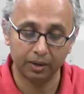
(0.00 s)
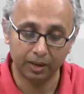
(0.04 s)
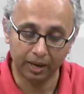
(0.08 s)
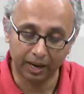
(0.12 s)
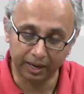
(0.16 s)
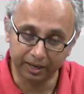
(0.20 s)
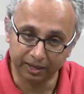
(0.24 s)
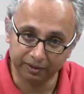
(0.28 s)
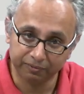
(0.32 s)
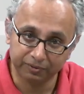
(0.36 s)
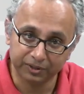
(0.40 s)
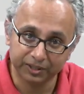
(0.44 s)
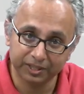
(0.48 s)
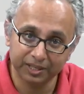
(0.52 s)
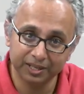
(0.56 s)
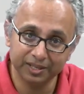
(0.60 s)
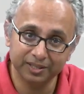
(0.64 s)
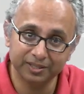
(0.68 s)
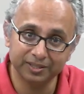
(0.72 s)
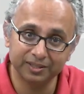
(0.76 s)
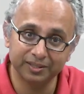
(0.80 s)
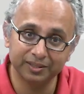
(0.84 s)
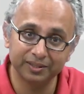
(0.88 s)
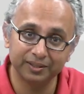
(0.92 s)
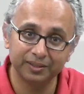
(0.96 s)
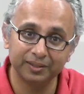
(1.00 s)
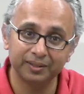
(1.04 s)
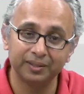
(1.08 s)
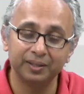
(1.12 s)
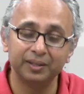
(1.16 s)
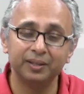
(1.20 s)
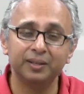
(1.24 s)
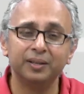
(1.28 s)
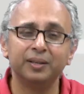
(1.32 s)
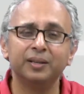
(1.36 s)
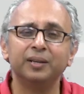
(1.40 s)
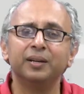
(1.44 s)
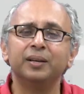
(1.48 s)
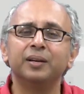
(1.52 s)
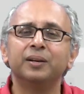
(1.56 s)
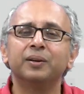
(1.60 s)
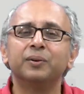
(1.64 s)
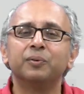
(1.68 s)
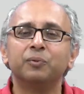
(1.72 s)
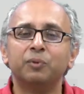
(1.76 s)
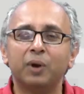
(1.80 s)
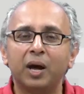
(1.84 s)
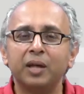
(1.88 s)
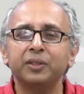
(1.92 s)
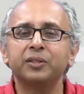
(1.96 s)
And if it is,
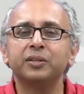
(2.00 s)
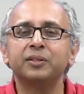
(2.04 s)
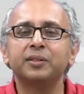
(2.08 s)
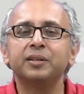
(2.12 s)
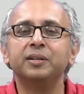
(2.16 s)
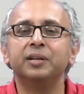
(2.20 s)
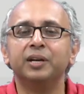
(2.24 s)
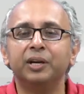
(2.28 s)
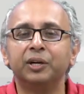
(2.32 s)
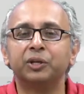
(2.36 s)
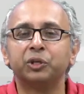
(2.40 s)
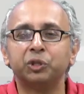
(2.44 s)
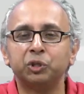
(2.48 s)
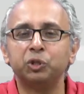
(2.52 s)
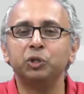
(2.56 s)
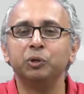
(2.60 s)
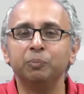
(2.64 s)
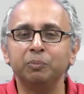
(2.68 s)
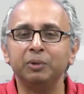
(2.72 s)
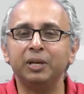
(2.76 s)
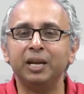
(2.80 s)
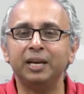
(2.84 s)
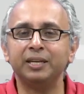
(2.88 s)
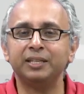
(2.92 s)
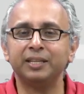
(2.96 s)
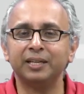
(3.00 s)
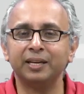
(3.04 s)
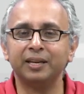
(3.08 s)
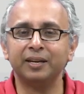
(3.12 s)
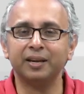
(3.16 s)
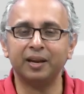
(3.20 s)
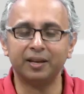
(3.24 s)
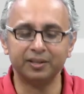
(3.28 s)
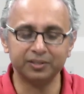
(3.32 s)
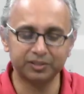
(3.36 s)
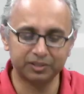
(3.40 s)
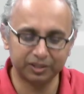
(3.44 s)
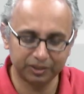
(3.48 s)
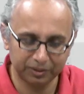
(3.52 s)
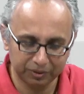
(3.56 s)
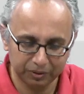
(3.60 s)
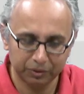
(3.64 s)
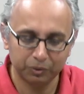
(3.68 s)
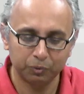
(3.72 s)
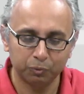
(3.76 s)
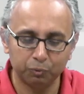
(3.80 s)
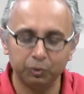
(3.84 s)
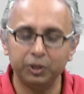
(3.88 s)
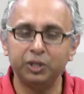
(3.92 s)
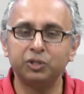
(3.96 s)
rather than accumulating an answer,
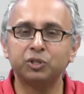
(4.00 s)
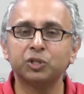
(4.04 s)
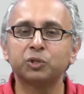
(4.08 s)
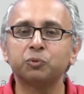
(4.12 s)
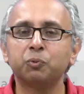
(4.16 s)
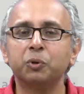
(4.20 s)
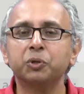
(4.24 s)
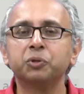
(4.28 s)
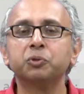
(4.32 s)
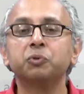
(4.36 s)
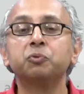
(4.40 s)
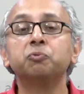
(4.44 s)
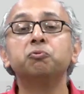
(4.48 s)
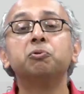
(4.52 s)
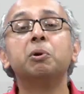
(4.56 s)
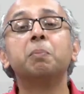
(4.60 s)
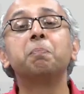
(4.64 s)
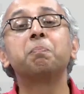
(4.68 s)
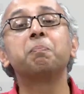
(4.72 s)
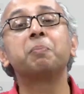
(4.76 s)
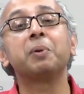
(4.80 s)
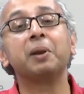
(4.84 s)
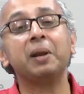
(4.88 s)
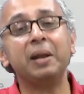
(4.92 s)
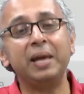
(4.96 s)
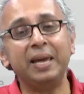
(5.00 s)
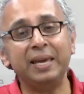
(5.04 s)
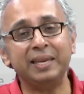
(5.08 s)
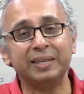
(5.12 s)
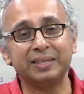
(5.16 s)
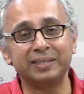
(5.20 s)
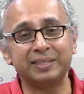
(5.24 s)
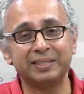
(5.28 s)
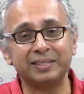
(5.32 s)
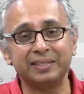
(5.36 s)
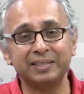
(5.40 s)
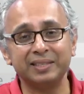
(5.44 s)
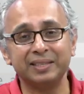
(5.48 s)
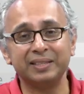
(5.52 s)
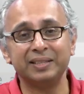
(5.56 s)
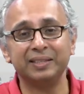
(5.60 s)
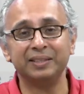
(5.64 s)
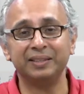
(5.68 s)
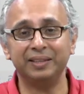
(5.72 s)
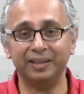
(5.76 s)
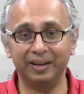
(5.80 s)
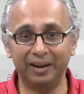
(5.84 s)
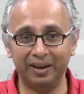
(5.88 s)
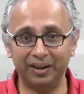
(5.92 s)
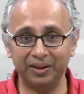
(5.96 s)
we just want to replace
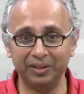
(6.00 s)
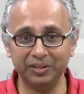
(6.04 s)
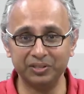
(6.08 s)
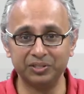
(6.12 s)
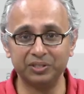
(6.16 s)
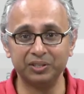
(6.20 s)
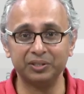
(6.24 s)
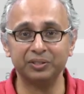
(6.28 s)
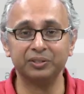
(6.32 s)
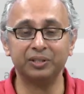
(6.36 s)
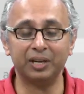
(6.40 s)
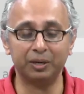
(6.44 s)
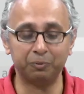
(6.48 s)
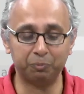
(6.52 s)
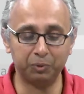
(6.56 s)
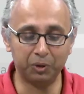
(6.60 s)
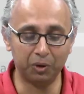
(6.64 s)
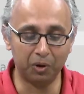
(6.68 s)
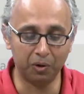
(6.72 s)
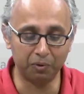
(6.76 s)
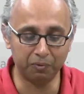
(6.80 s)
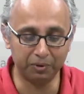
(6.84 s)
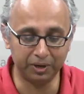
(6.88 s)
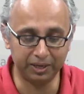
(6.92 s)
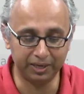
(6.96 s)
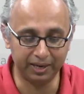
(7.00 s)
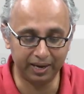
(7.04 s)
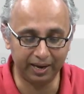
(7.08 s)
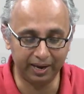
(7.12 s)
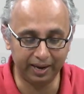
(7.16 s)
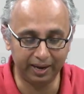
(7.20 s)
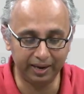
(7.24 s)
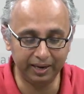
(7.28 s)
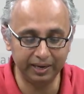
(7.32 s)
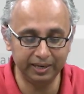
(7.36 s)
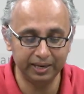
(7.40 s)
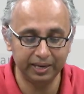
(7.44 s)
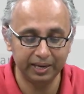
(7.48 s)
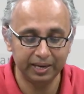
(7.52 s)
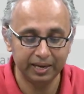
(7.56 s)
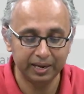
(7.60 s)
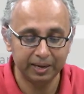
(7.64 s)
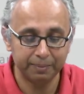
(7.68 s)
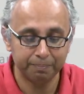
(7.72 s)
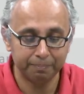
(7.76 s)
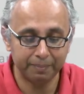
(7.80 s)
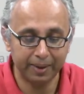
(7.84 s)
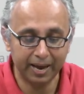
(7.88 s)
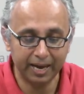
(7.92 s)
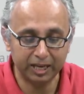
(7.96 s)
the answer that we already had.
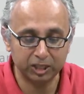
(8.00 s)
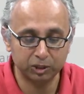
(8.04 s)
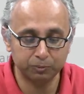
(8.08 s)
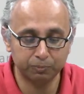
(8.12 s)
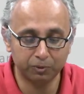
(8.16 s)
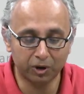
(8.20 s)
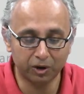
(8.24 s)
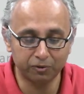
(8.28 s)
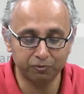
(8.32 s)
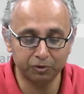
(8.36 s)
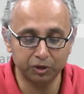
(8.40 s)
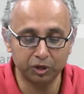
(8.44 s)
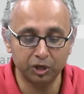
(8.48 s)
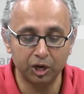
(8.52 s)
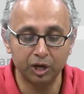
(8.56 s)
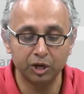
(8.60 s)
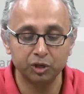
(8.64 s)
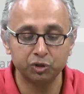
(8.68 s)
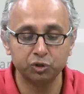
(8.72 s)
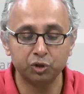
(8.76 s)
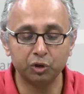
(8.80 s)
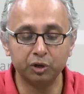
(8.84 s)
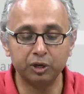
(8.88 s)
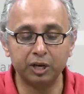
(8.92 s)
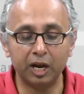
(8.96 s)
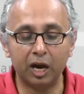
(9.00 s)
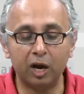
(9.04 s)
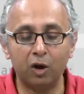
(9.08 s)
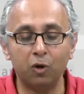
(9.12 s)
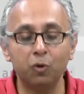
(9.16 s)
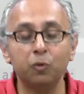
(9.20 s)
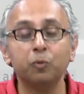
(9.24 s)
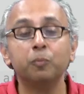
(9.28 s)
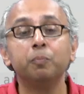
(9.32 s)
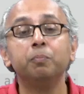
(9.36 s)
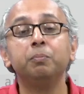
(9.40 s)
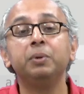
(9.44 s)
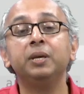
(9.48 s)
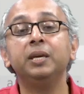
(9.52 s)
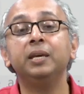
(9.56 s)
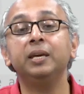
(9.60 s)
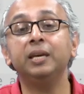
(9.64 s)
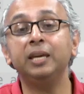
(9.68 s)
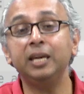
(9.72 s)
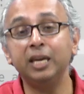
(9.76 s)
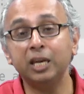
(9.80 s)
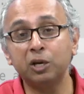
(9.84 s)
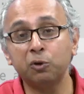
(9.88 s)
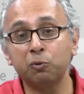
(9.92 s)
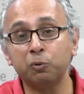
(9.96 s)
Max profit should now be
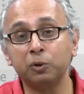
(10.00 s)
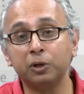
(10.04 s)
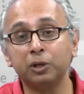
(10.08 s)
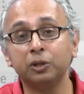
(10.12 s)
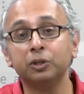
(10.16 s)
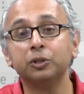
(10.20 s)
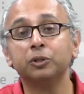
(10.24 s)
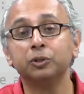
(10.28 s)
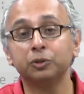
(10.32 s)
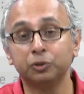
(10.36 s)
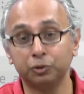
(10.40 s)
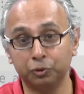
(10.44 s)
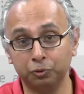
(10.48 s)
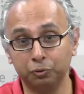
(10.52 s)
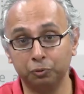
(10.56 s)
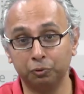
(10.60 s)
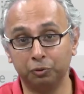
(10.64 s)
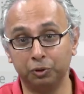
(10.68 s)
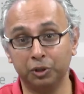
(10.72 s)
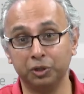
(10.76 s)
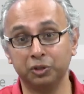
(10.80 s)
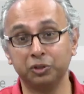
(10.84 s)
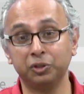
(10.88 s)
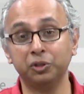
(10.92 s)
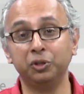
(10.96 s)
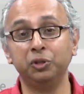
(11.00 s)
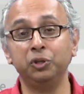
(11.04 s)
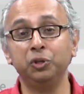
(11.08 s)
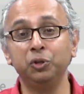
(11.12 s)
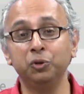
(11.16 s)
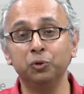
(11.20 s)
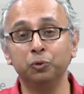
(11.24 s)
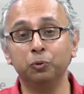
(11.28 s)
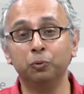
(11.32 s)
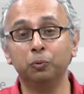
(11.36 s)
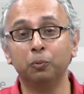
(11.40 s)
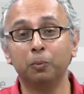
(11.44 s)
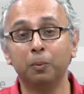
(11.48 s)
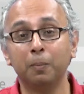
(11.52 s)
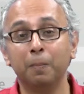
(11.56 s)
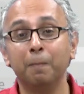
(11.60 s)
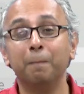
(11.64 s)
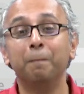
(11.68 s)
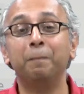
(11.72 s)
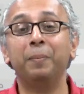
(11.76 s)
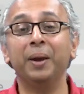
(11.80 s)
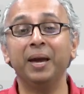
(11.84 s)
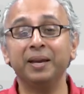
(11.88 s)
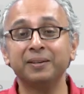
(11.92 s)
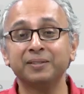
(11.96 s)
equal to this new,
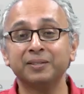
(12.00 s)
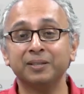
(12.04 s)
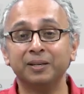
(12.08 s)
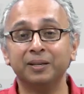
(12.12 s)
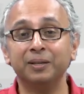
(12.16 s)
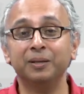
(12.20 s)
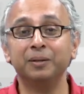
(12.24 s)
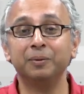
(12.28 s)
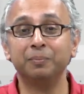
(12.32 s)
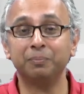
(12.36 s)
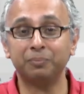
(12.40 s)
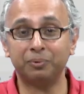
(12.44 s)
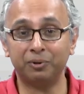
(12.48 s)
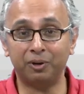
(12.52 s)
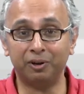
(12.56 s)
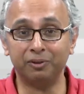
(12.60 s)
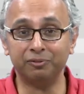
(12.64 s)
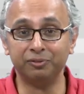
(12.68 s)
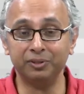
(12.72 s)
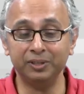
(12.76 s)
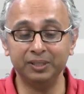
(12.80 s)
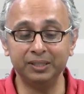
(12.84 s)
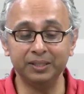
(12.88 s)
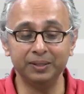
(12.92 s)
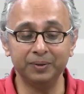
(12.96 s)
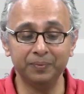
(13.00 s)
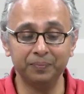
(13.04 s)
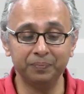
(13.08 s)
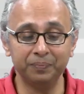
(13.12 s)
better profit.